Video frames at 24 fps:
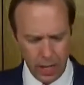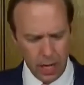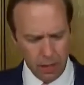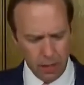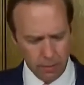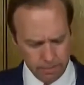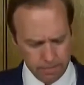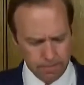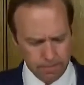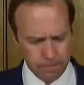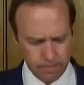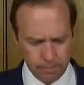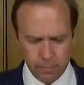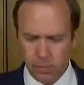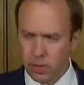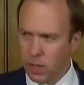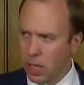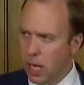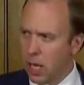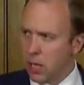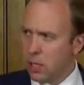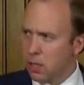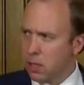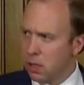Yeah,
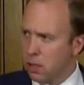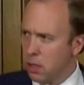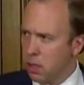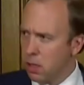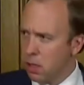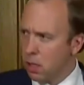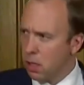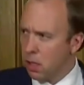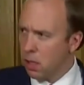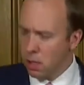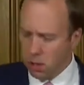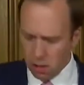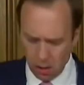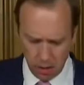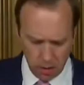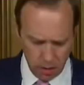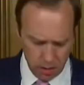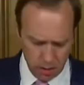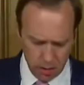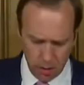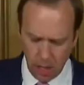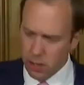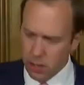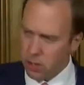yes.
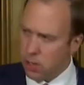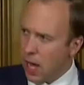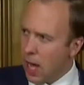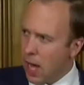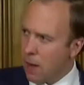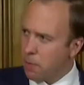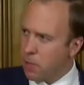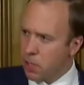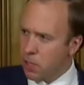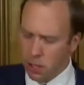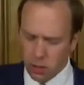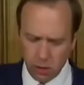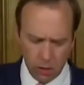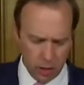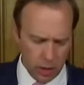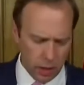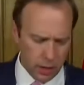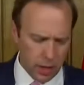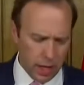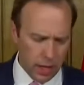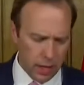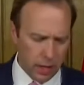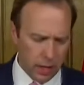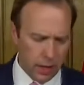Yes,
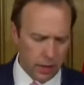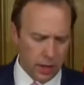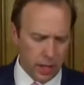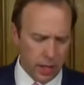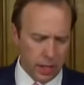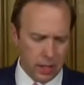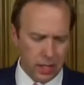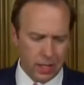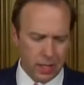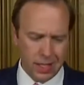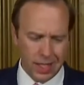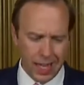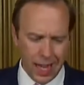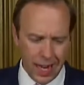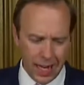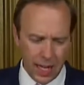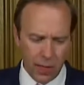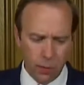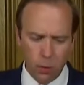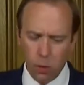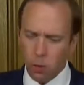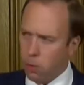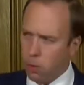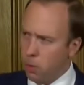absolutely. That's
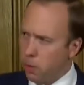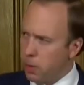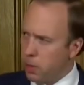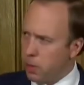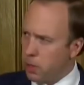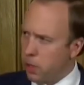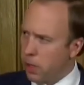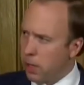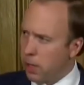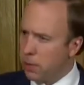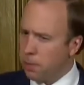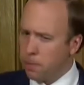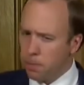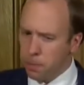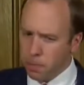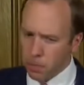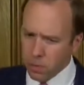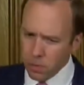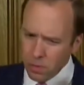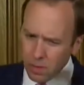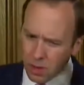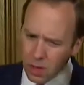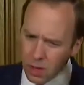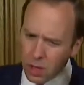exactly what we'll be doing,
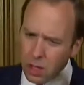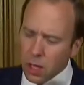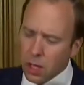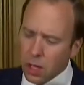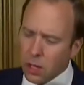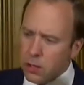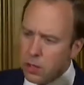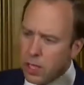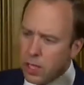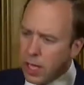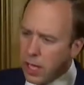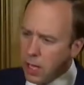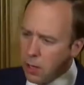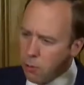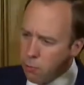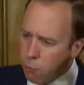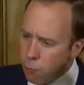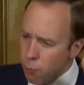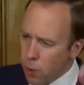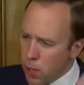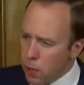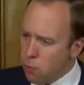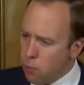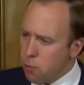and taking a
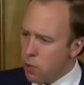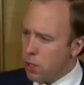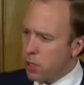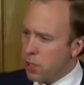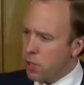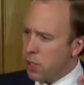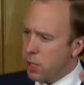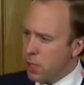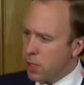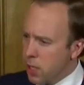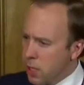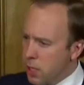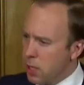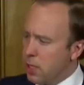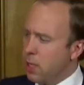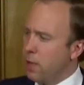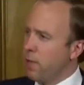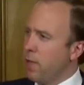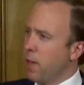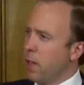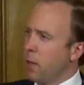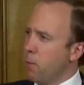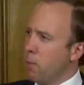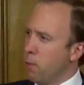rigorous
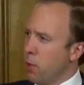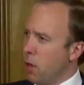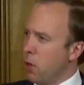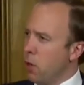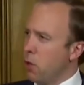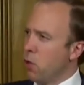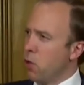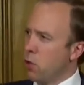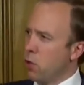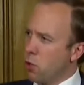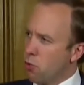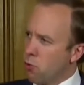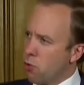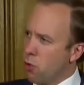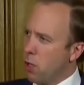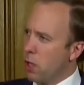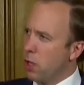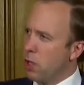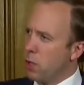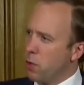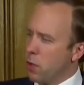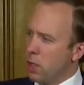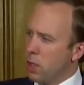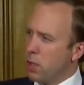scientific approach to
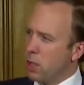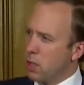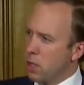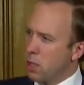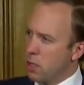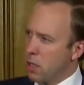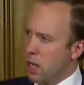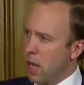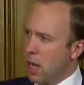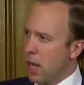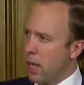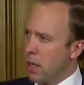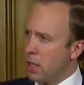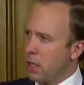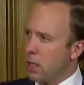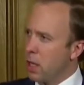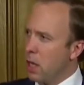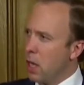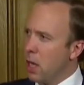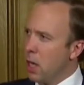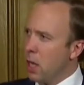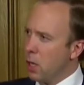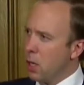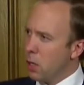trying to understand
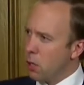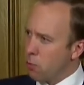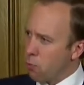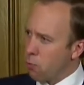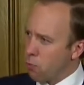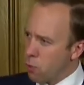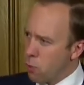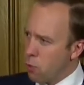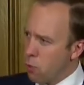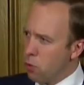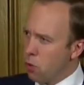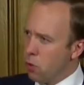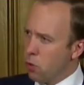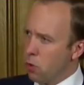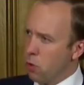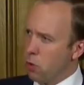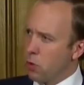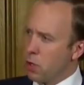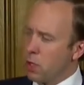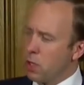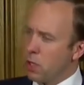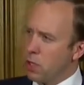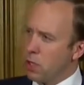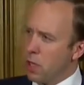the root
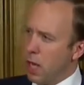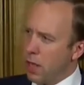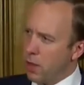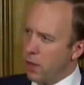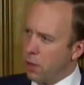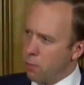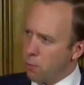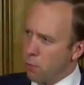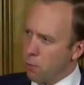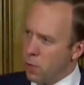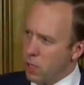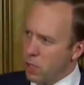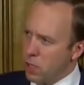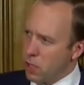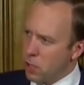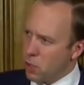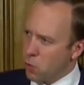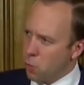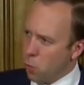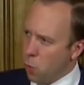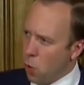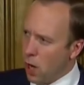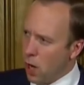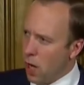causes and the
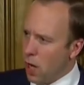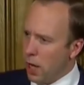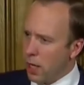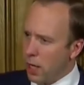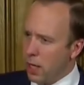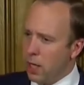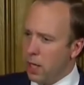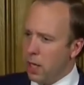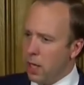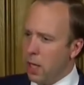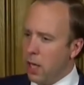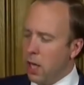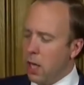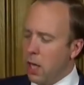reasons why.